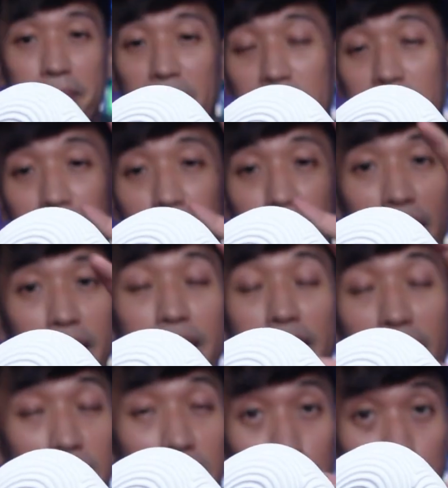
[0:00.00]
It has a very
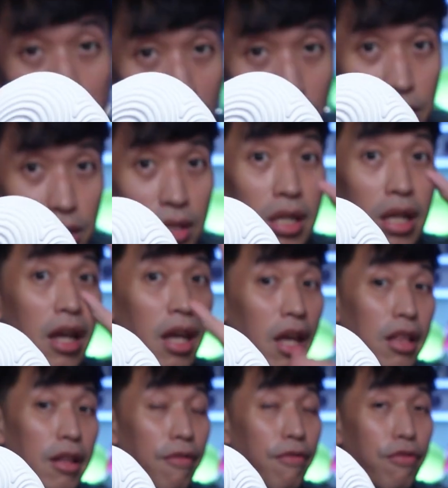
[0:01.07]
nice bounce
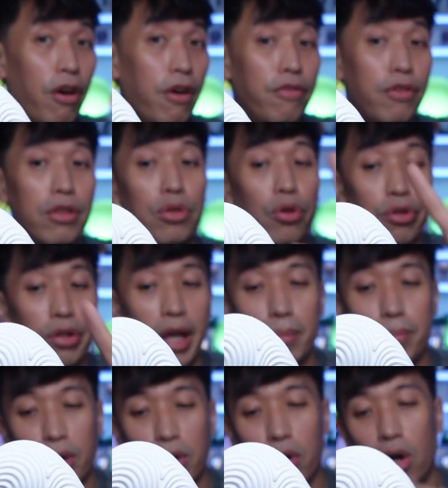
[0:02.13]
in the forefoot, don't
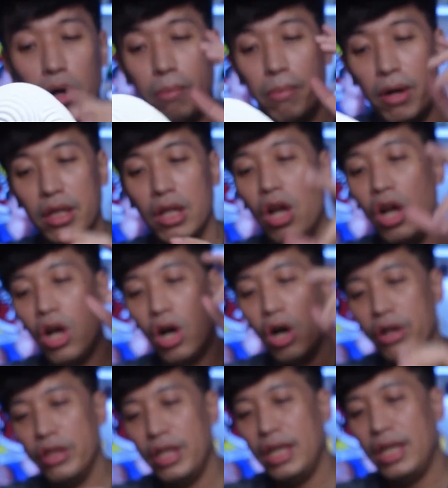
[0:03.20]
get me wrong, but
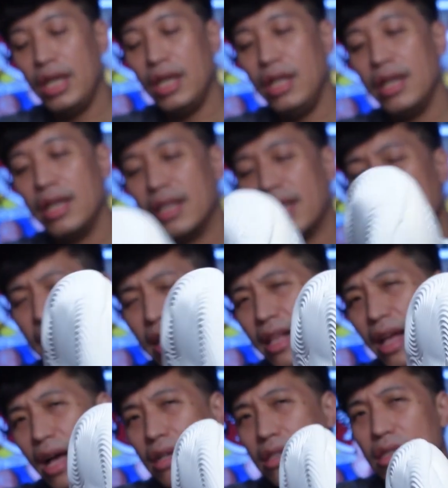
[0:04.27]
on the heel it kind of
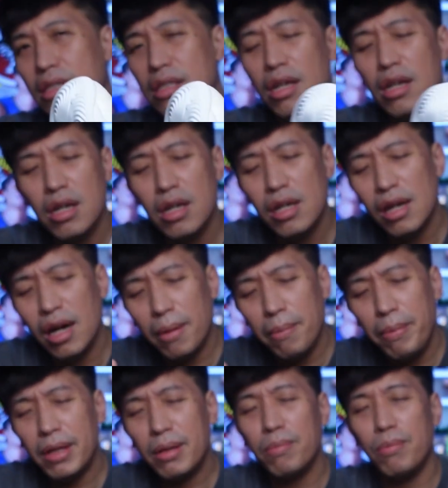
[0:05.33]
lacks a
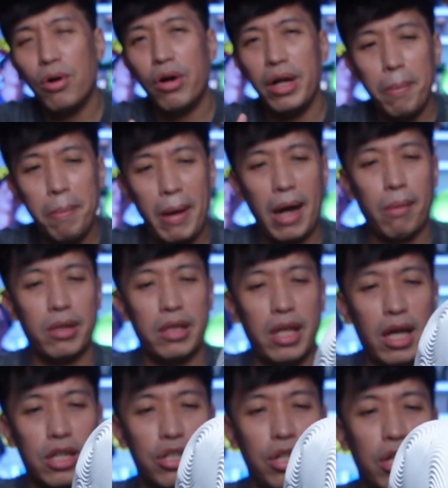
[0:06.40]
bit more impact
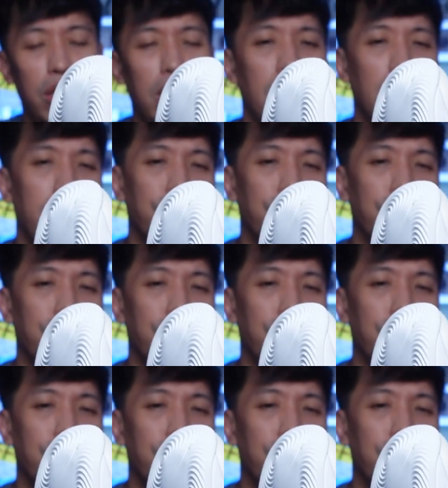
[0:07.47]
protection.